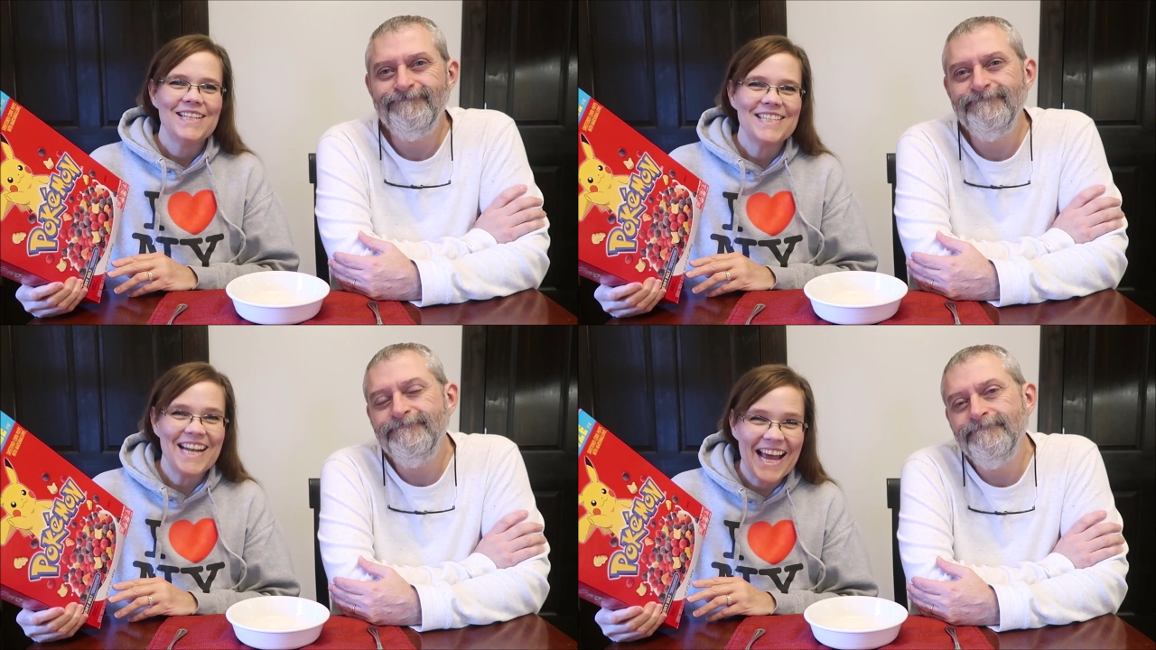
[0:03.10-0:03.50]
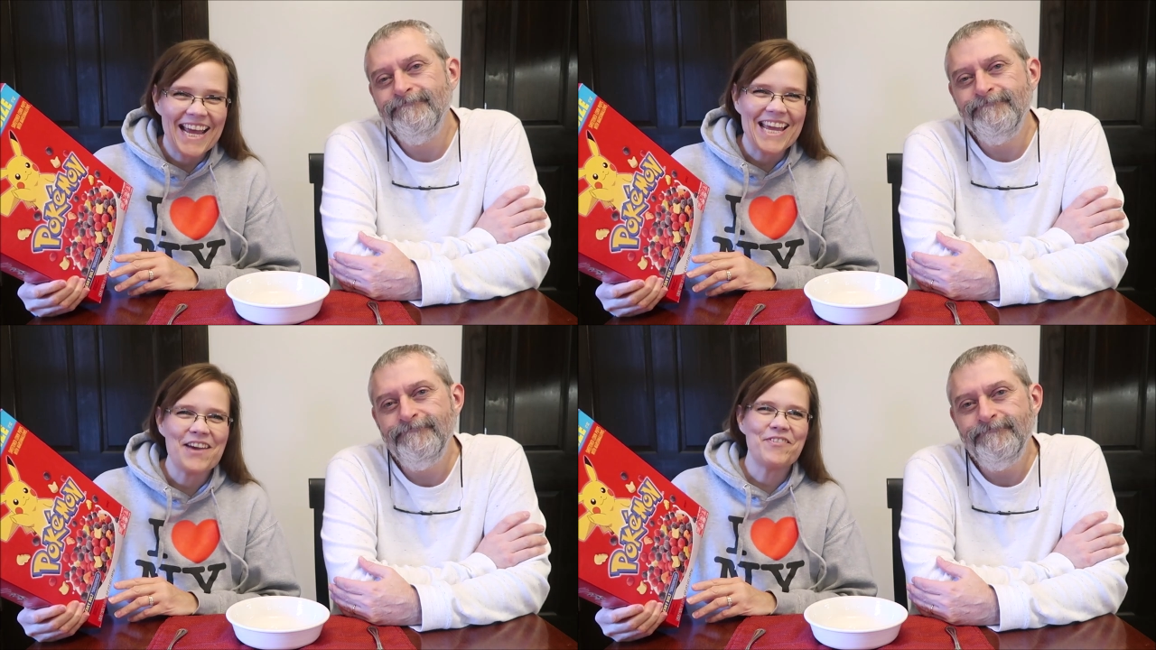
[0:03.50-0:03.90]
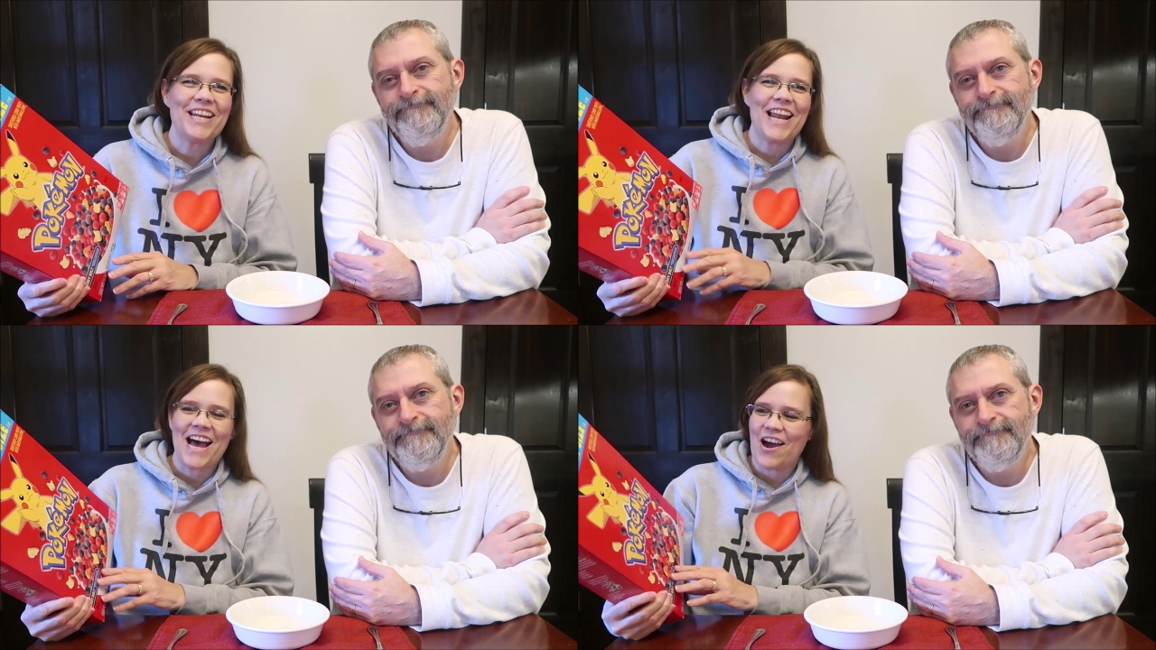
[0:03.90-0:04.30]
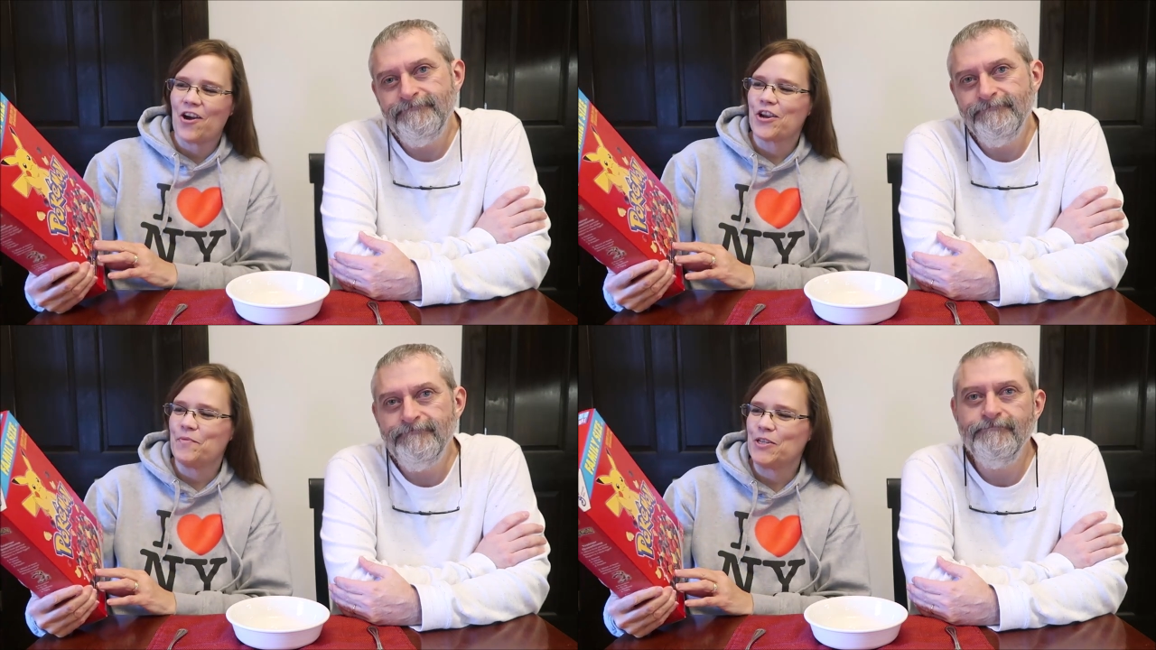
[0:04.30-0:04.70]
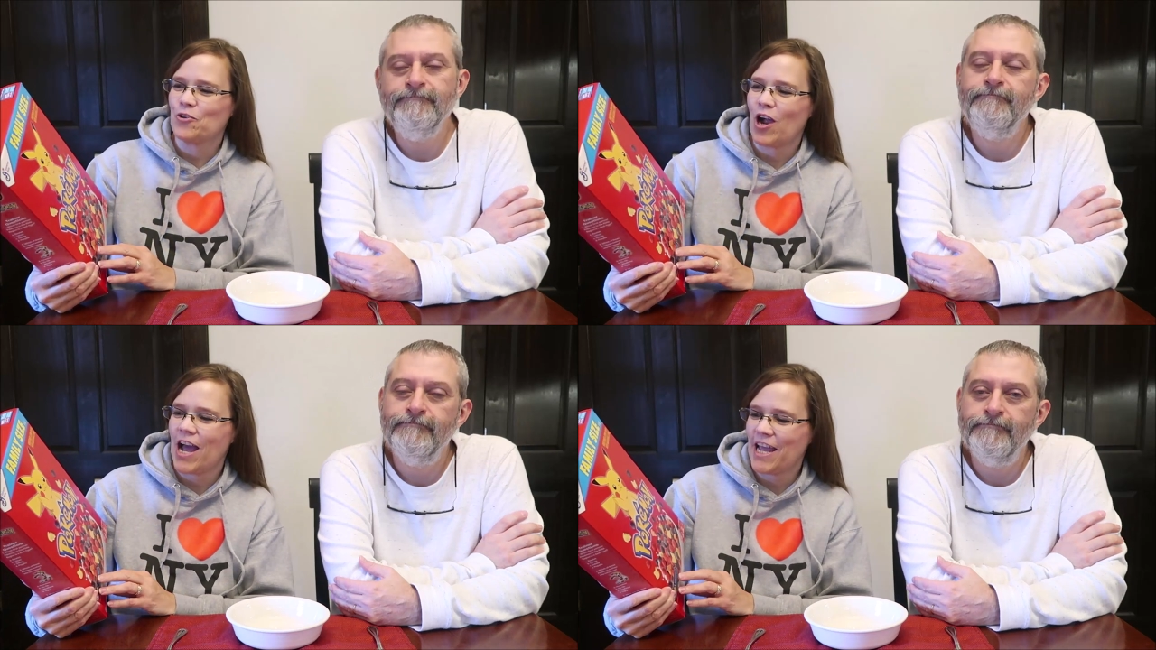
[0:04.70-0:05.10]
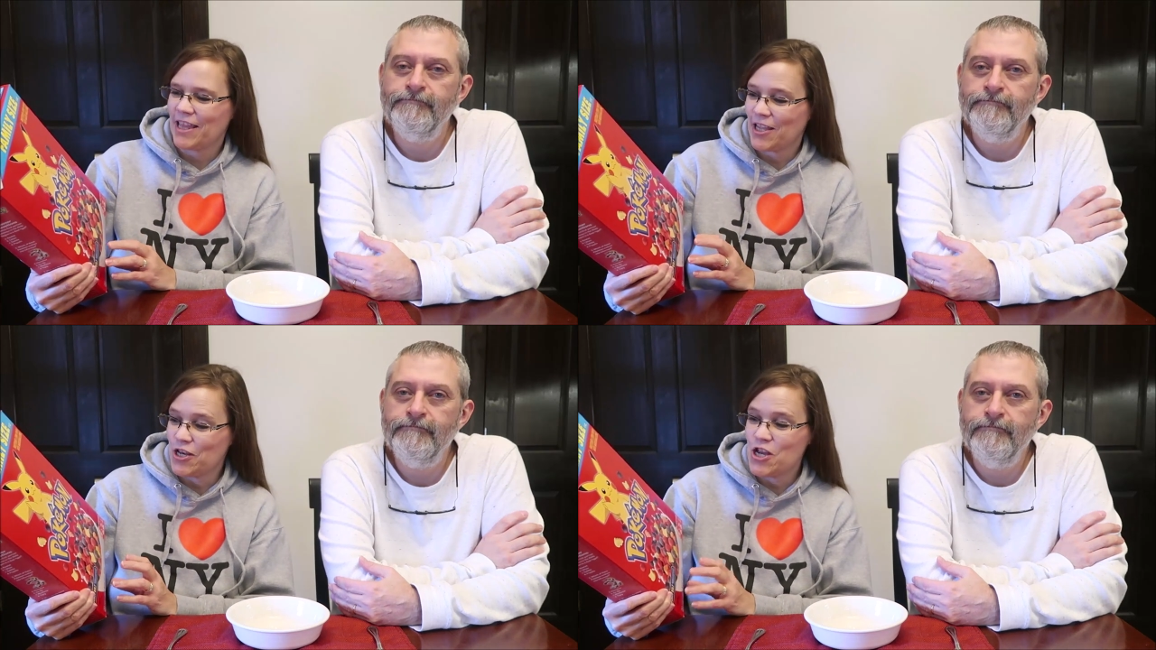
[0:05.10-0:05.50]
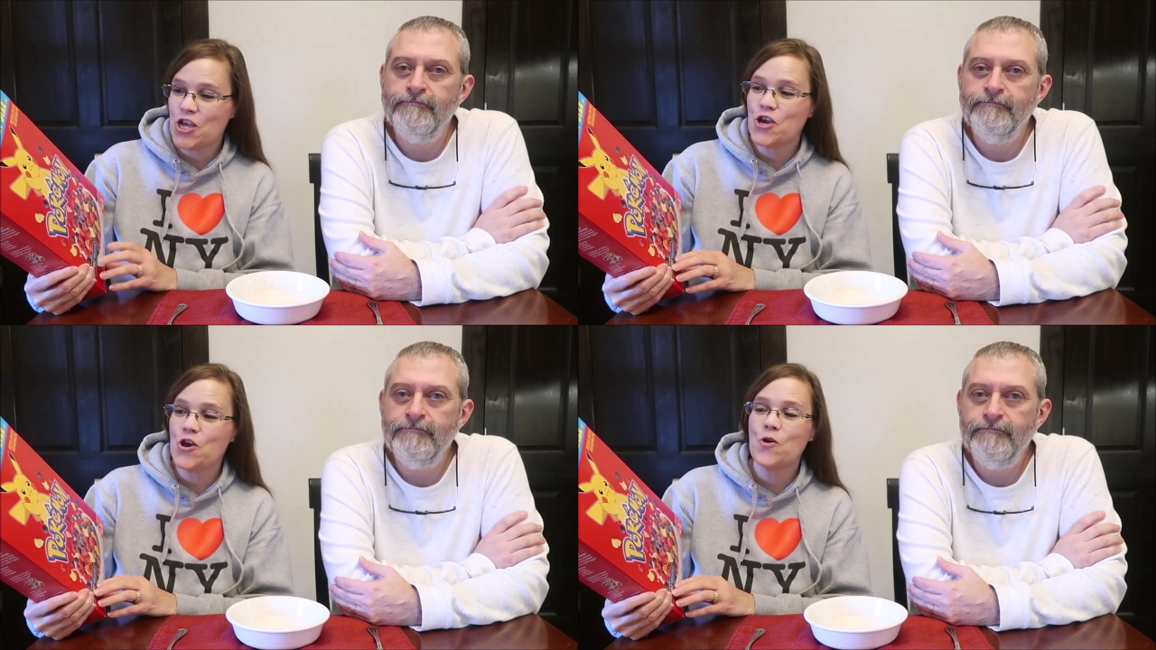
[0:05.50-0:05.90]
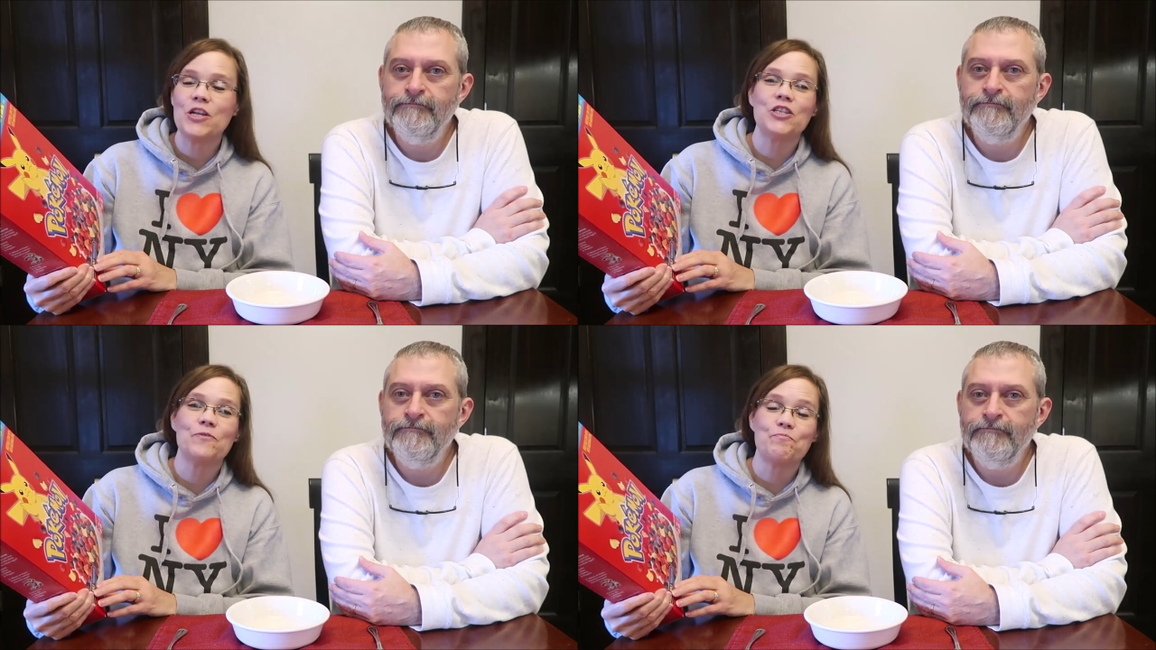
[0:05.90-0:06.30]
Speaker 1: Today, Kevin and I are gonna be trying the new